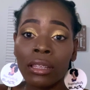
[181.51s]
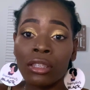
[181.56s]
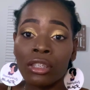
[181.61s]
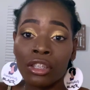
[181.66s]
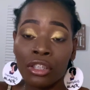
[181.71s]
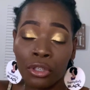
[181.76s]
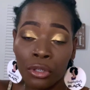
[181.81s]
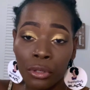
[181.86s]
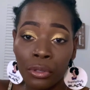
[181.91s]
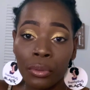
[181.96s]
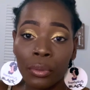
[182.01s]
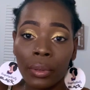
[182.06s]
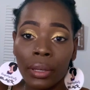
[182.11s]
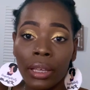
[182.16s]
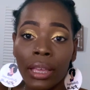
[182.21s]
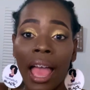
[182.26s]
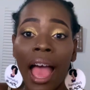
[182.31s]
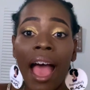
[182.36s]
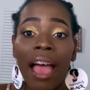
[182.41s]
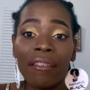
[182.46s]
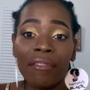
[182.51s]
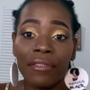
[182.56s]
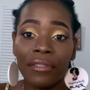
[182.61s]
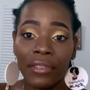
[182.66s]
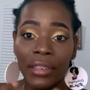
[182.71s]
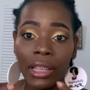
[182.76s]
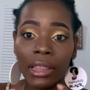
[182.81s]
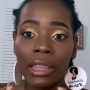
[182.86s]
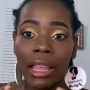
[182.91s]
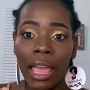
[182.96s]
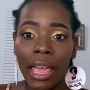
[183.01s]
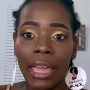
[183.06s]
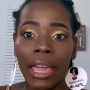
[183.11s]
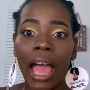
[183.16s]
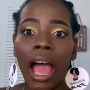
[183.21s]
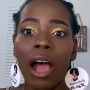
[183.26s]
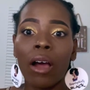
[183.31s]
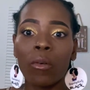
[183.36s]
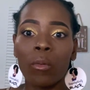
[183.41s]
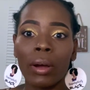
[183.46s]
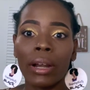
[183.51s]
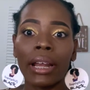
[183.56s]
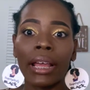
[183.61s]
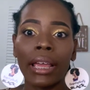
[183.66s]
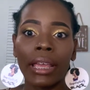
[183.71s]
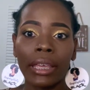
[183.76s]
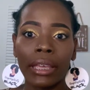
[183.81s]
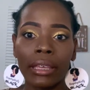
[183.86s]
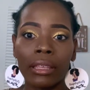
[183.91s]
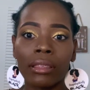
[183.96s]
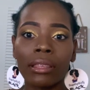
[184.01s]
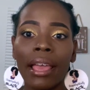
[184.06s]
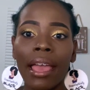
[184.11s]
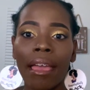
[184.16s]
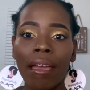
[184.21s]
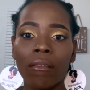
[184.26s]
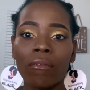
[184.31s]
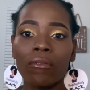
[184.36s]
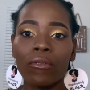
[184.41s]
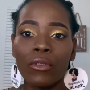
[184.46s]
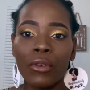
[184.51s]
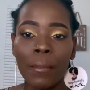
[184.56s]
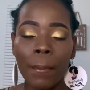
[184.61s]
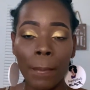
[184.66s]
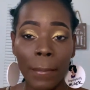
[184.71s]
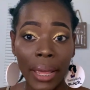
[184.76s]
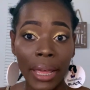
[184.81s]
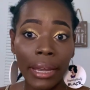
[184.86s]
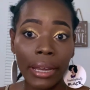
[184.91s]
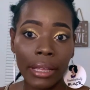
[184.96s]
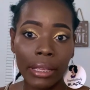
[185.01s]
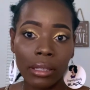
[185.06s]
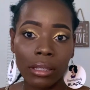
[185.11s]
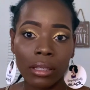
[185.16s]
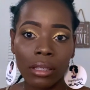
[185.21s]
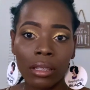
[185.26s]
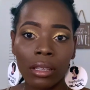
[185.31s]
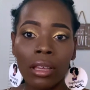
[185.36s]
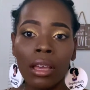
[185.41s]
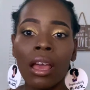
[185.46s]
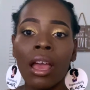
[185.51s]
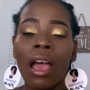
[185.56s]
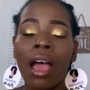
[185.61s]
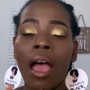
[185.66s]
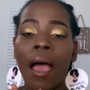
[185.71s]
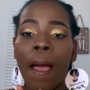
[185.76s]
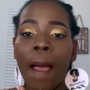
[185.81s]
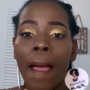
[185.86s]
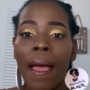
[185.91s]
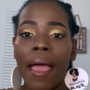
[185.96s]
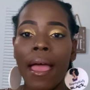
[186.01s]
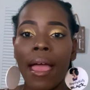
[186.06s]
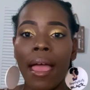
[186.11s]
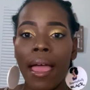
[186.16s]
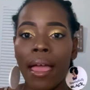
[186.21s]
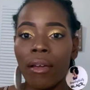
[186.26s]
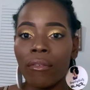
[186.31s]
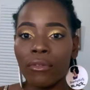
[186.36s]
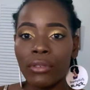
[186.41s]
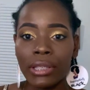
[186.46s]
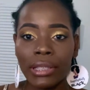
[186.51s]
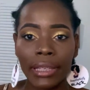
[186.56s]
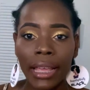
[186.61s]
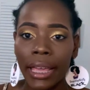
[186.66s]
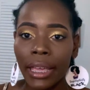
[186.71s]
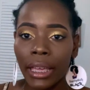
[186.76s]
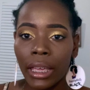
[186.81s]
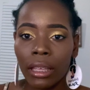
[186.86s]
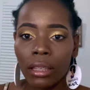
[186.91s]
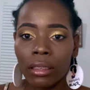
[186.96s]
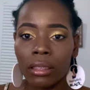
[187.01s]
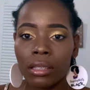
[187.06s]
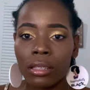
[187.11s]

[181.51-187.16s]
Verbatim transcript: TECHUI, I feel like I wanna eat every minute, every second.